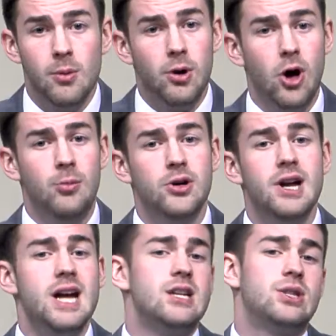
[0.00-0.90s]
Palmer,
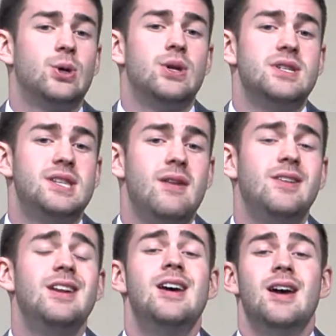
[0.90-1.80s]
age
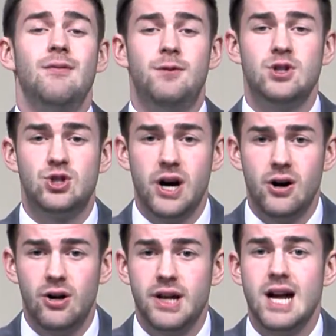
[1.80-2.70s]
37, and
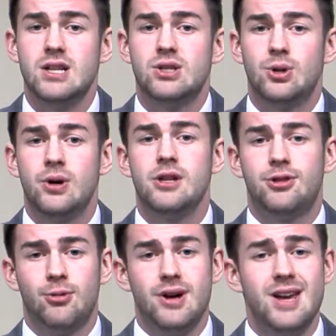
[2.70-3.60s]
Fitzgerald, age
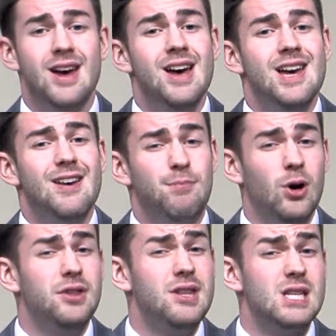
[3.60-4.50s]
33. If
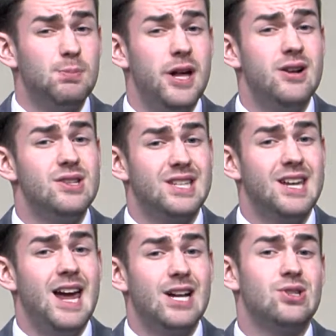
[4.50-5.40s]
both of these players
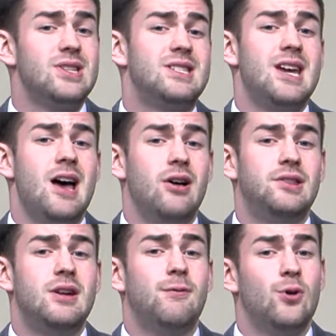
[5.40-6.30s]
can actually stay
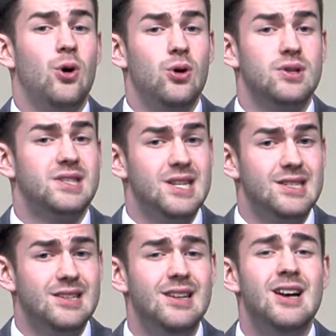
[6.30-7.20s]
healthy for a whole
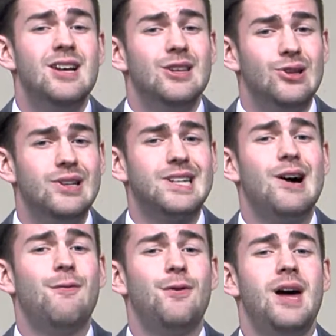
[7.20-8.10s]
season, look
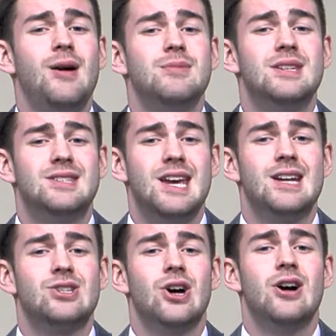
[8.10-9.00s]
out for them to
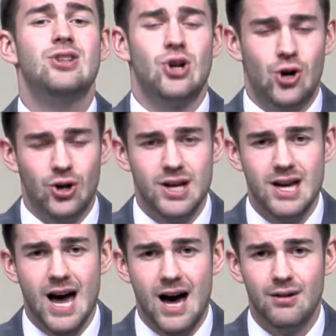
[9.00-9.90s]
take charge
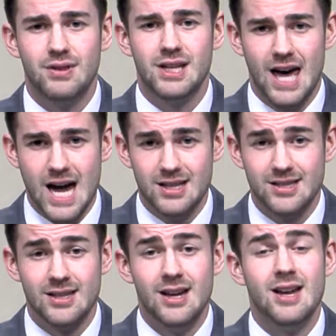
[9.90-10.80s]
early out of the
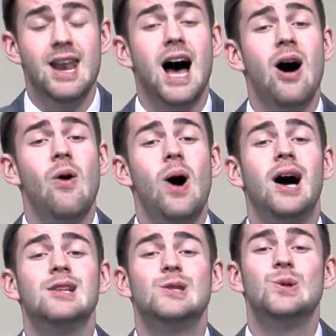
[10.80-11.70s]
gates. Now
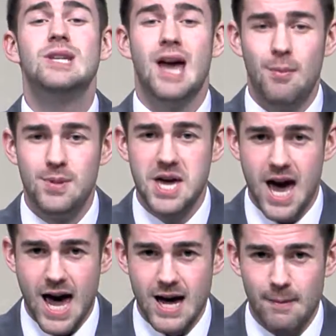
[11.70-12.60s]
on to the
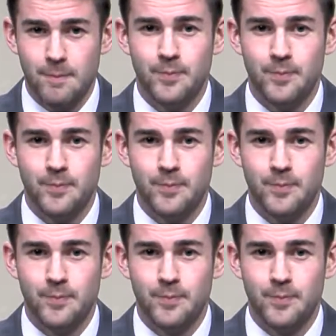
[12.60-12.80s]
NBA.